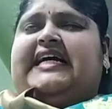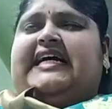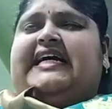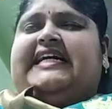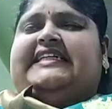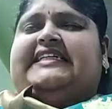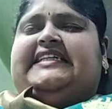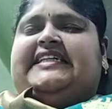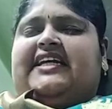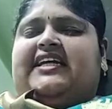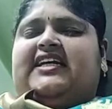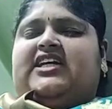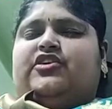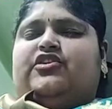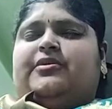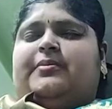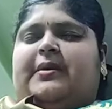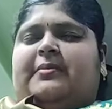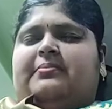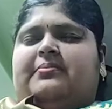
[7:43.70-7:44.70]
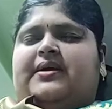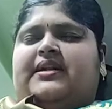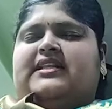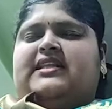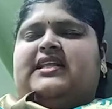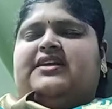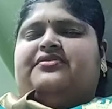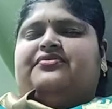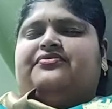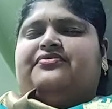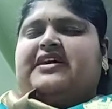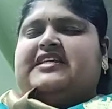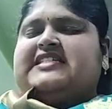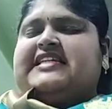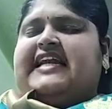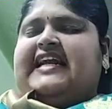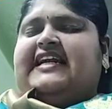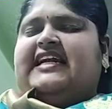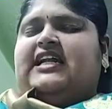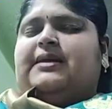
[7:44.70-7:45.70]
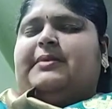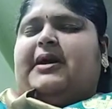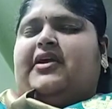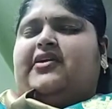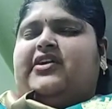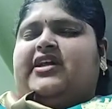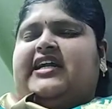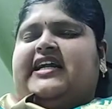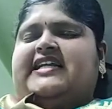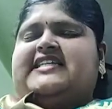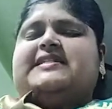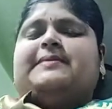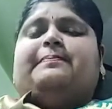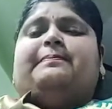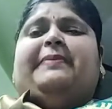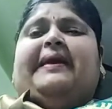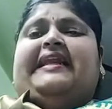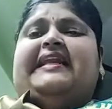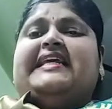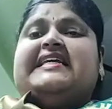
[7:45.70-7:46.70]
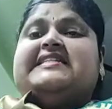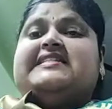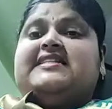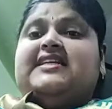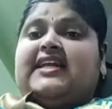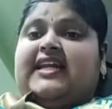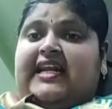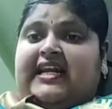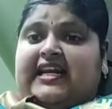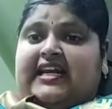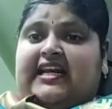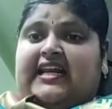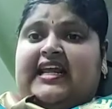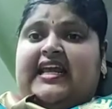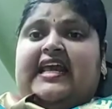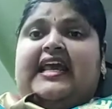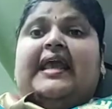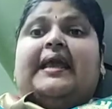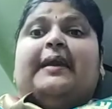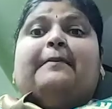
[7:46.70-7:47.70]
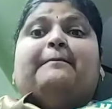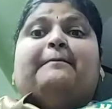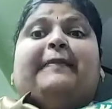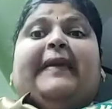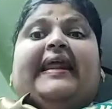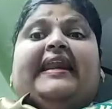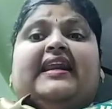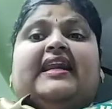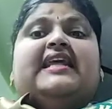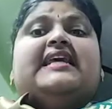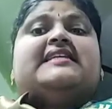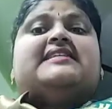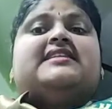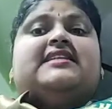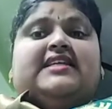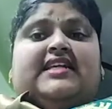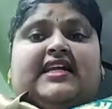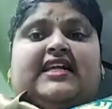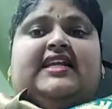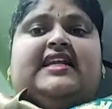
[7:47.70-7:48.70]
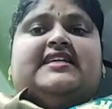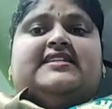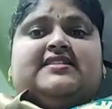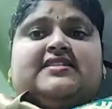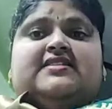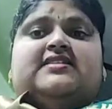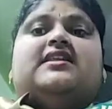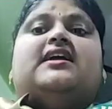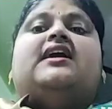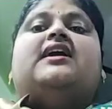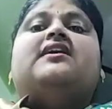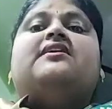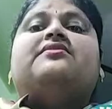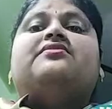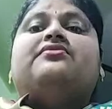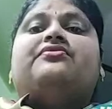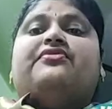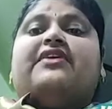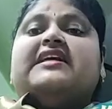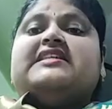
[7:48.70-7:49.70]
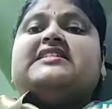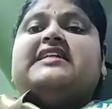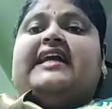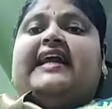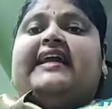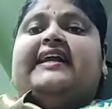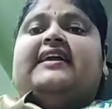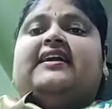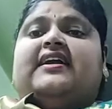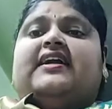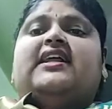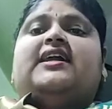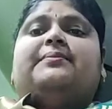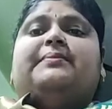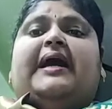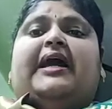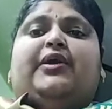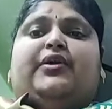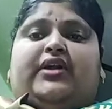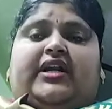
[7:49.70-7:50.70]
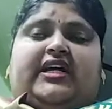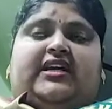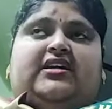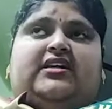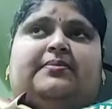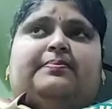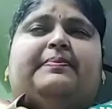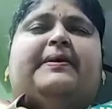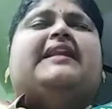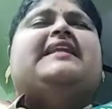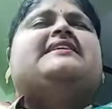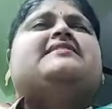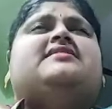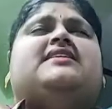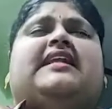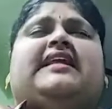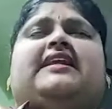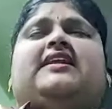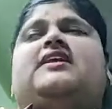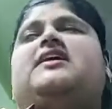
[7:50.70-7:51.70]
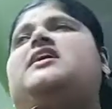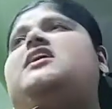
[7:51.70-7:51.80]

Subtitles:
I think you remember the first antibiotic. It is a penicillin. Penicillin is the first antibiotic. Penicillin.